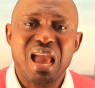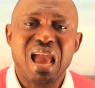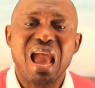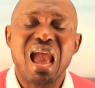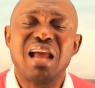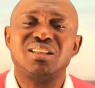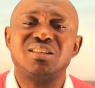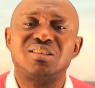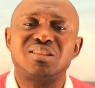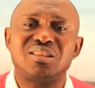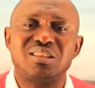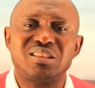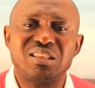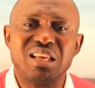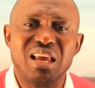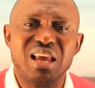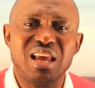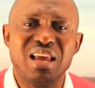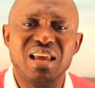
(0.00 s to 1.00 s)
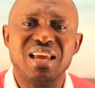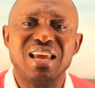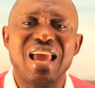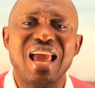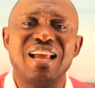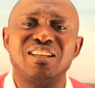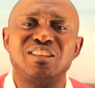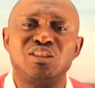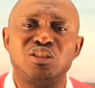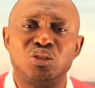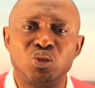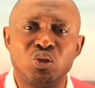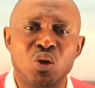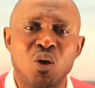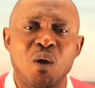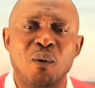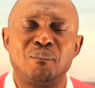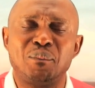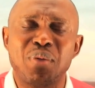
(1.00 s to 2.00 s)
And stay,
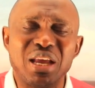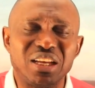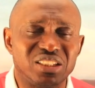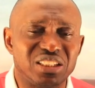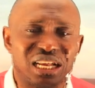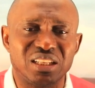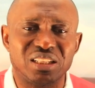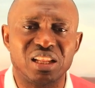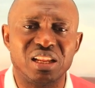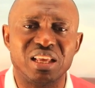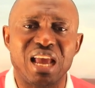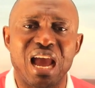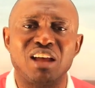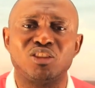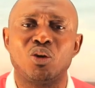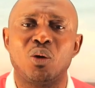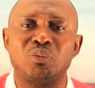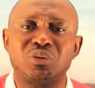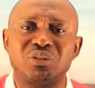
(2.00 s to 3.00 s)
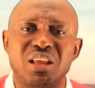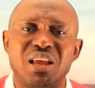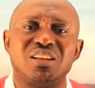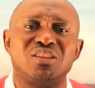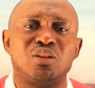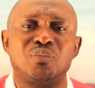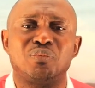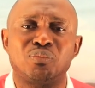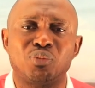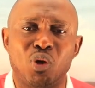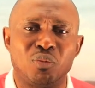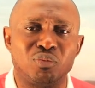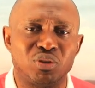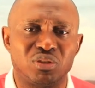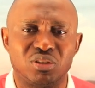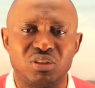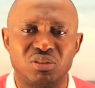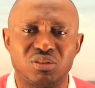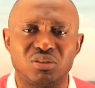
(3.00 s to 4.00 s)
endure patiently and obtain the
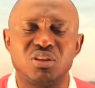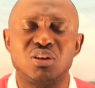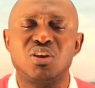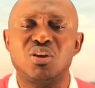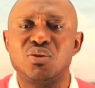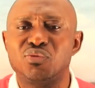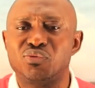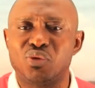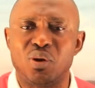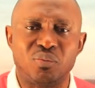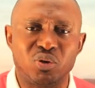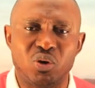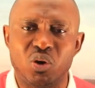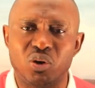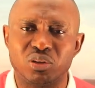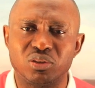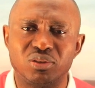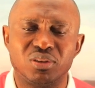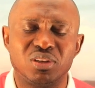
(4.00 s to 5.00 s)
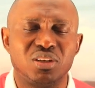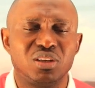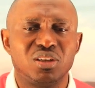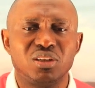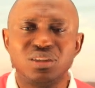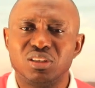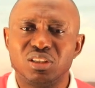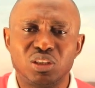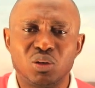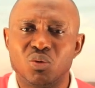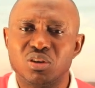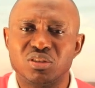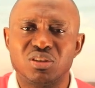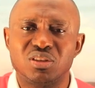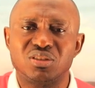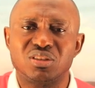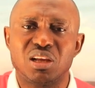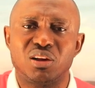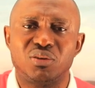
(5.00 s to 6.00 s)
promises from God. She
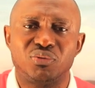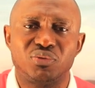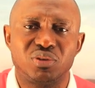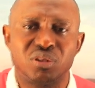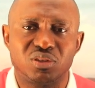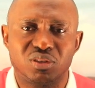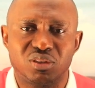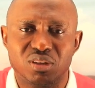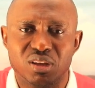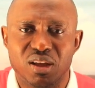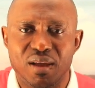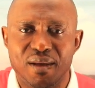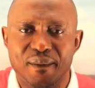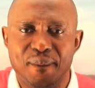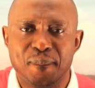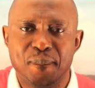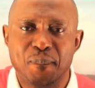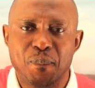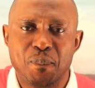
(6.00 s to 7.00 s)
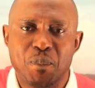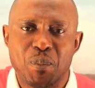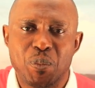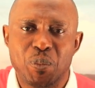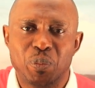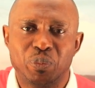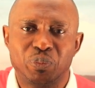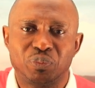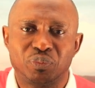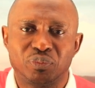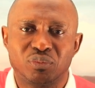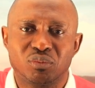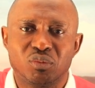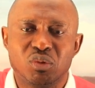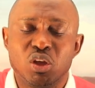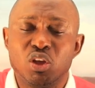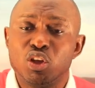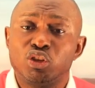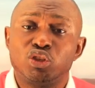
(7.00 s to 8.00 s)
wasn't selfish.
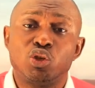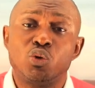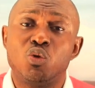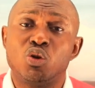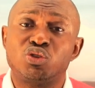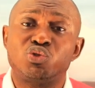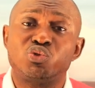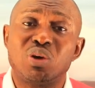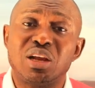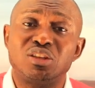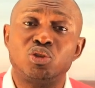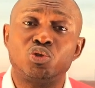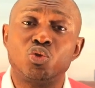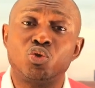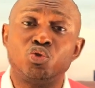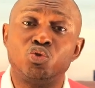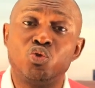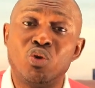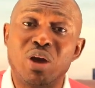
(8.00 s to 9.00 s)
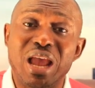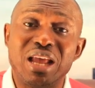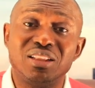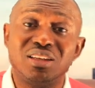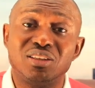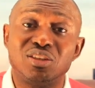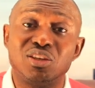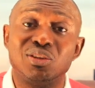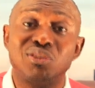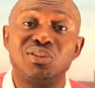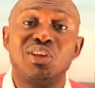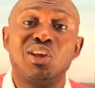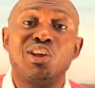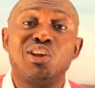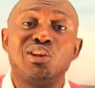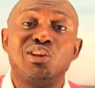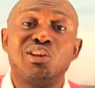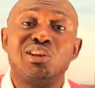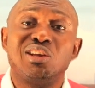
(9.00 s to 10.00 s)
She was ready to do anything
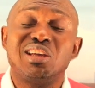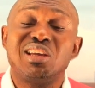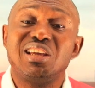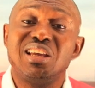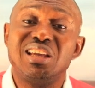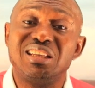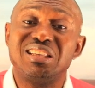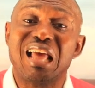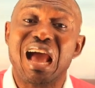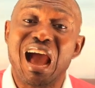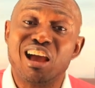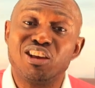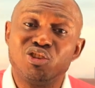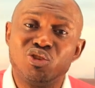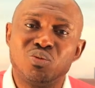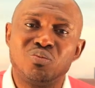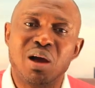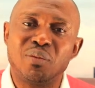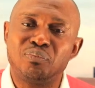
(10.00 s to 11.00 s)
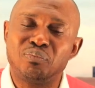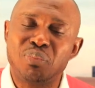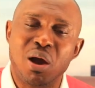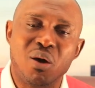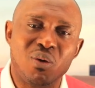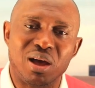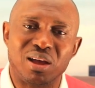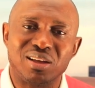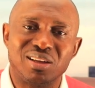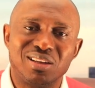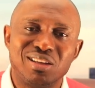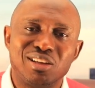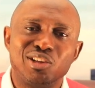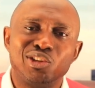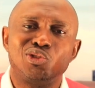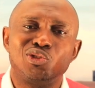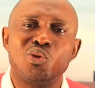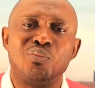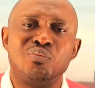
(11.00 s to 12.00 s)
in her human power
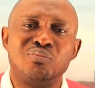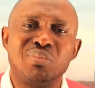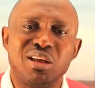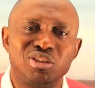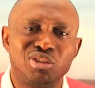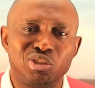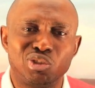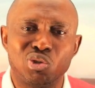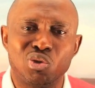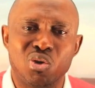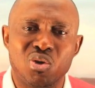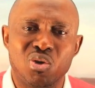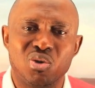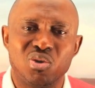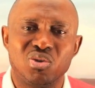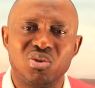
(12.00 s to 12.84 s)
to make sure